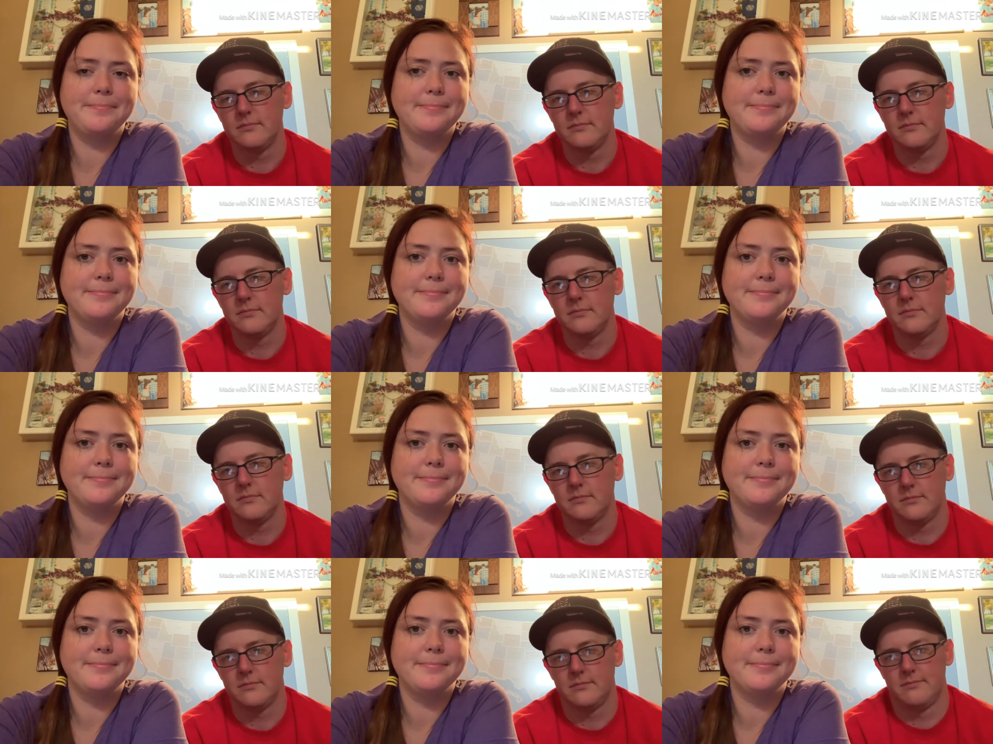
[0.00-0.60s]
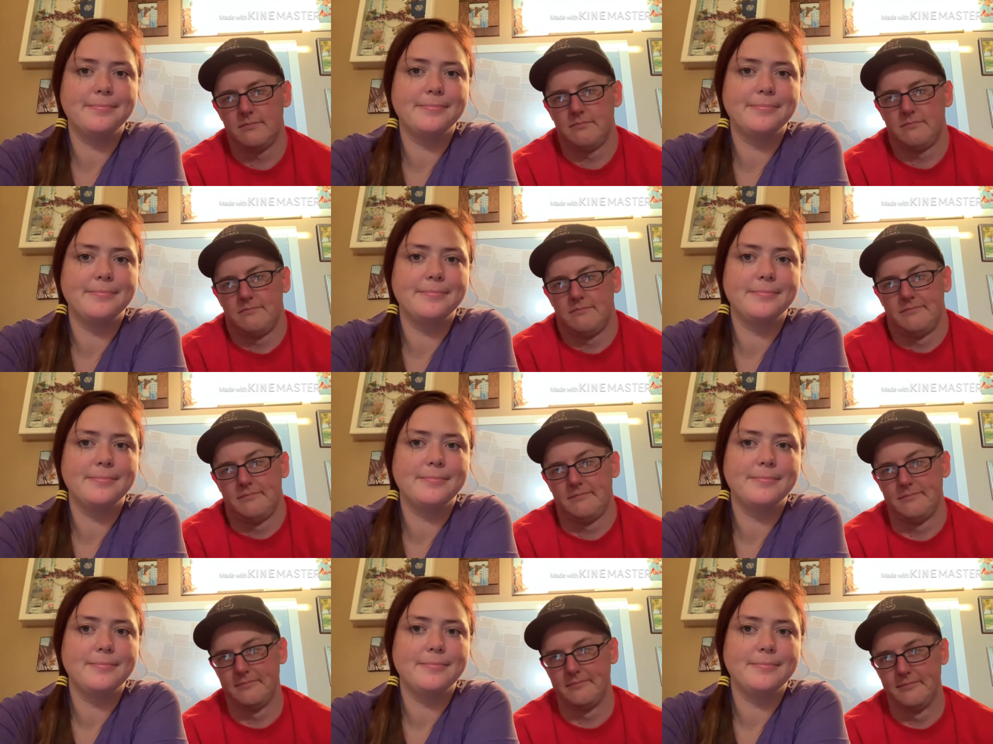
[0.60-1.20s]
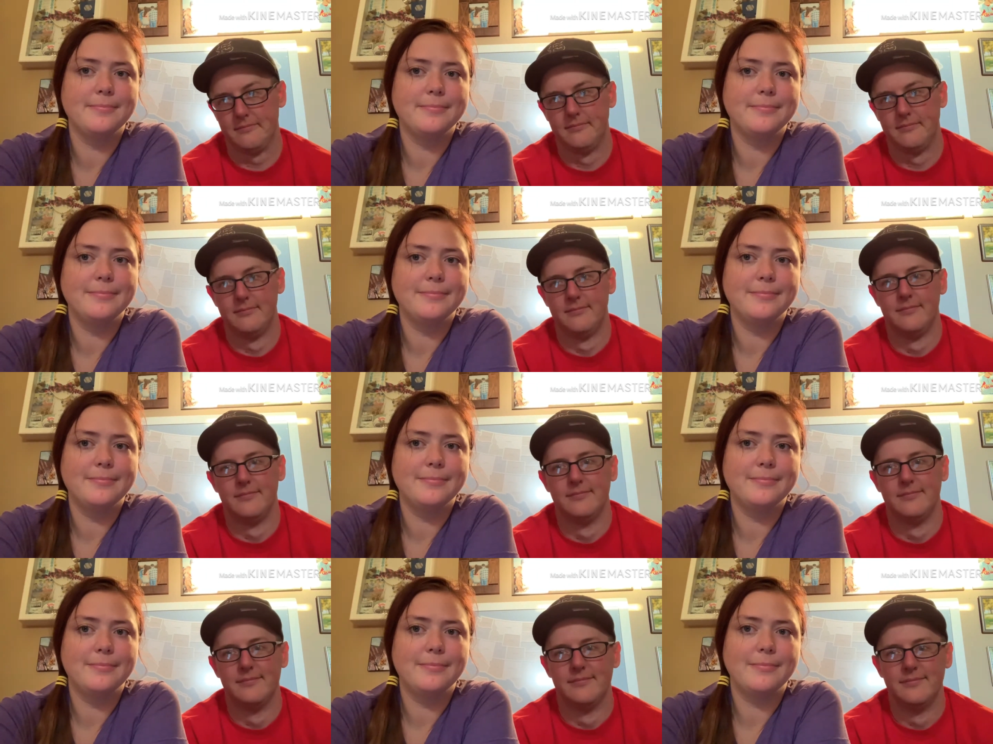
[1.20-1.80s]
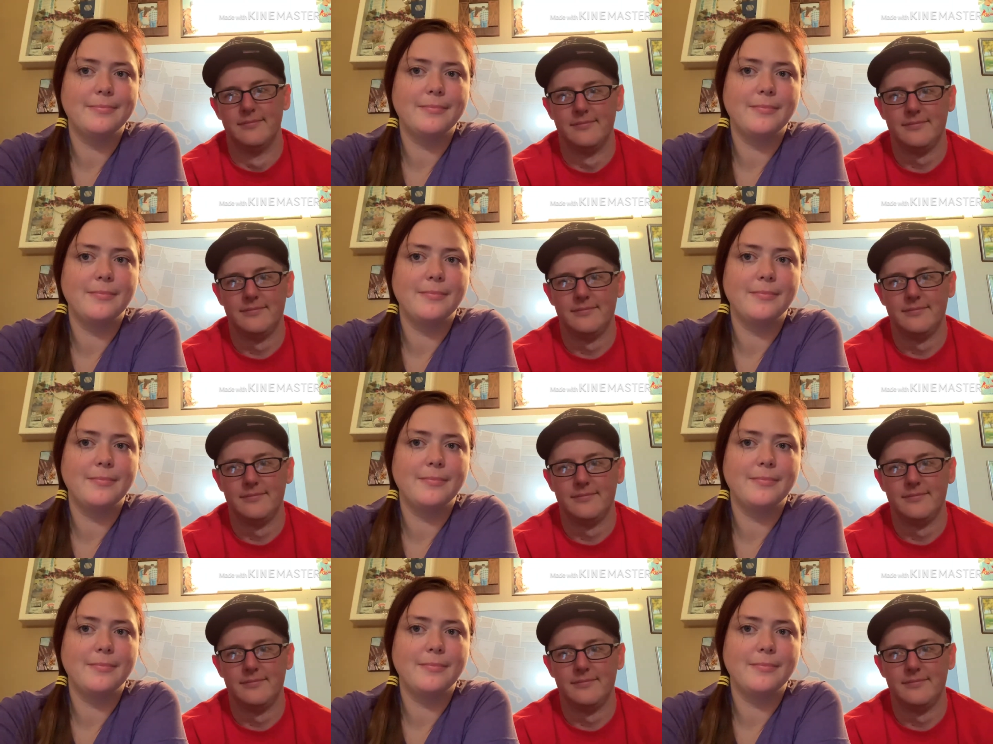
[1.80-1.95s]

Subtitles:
(no one is talking)